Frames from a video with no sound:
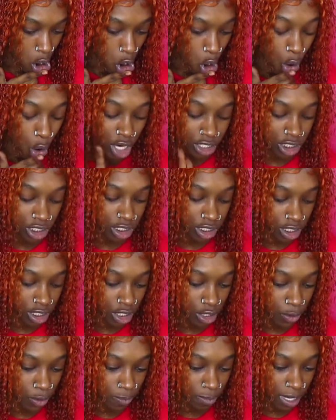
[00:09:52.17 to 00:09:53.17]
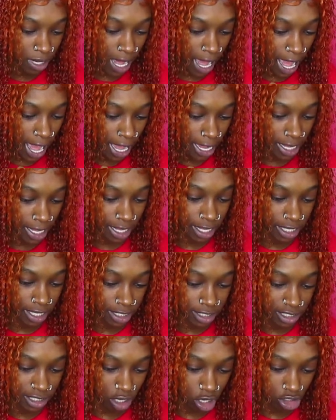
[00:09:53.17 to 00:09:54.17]
Orange Is the New Black
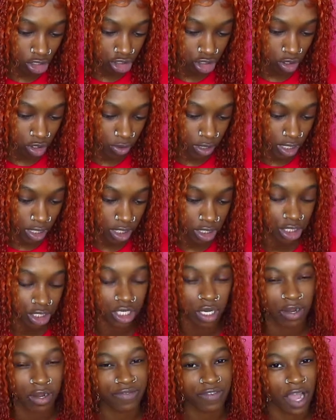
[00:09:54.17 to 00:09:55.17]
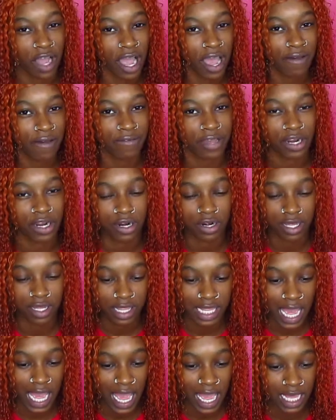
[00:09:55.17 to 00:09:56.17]
is also a good show. If y'all haven't heard
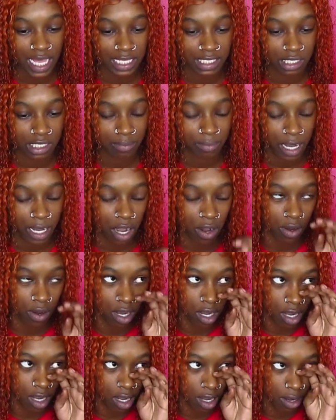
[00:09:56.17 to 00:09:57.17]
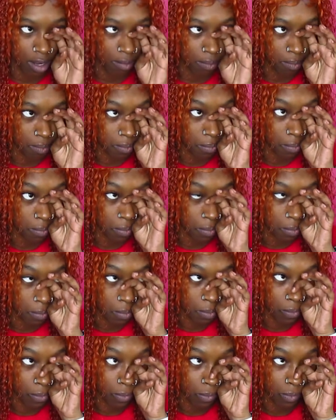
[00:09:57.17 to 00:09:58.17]
of that, it's about um
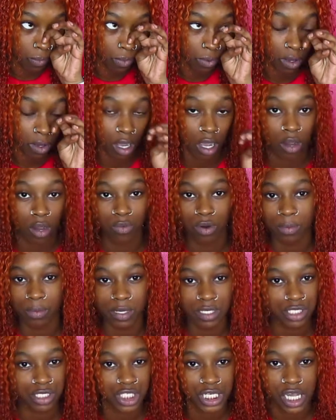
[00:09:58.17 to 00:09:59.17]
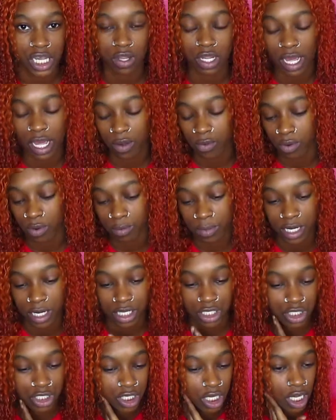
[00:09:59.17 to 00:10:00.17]
a woman's jail, like, women
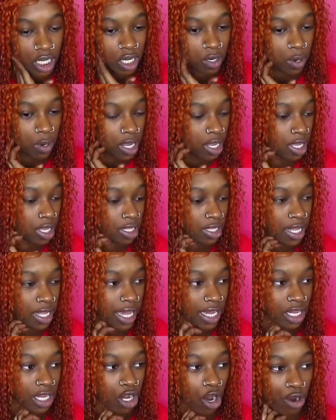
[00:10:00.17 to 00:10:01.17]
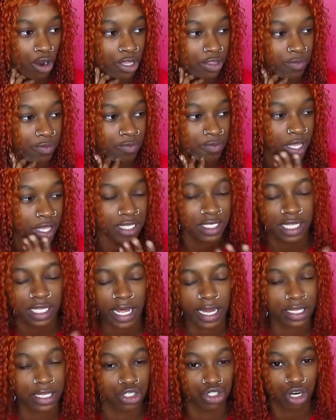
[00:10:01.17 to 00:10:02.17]
in jail, and, like, going, it's a
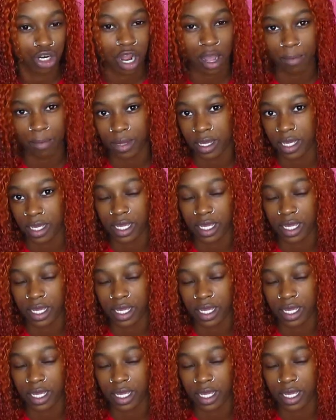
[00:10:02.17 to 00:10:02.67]
lot of drama